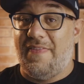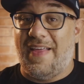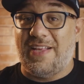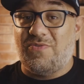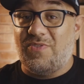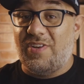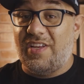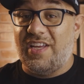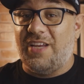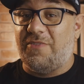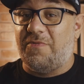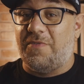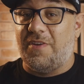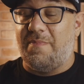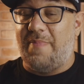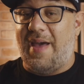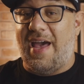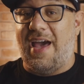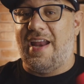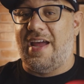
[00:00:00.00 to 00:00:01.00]
That's really it for
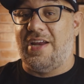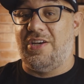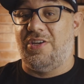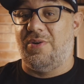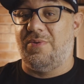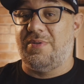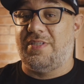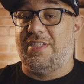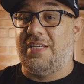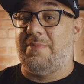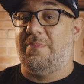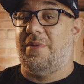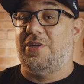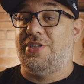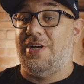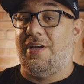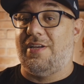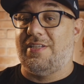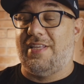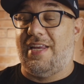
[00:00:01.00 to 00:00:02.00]
the bad. I don't see
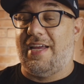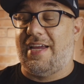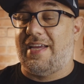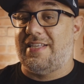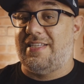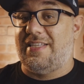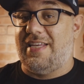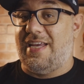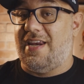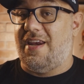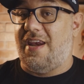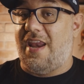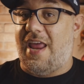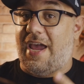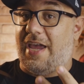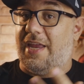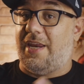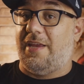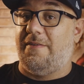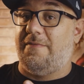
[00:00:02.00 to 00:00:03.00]
much else that I could say
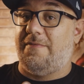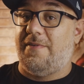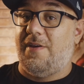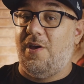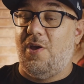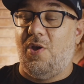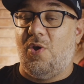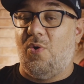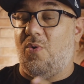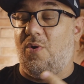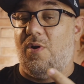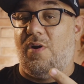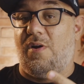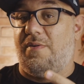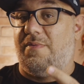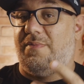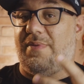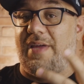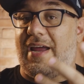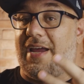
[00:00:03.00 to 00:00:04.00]
negative
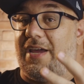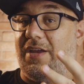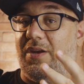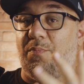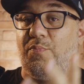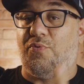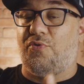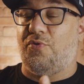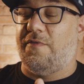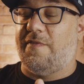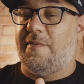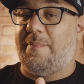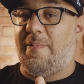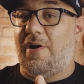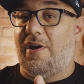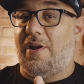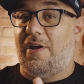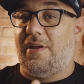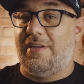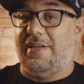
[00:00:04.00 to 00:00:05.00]
or that I can improve
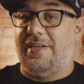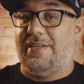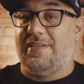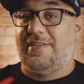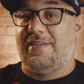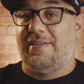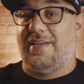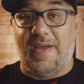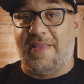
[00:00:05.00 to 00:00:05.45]
upon on this.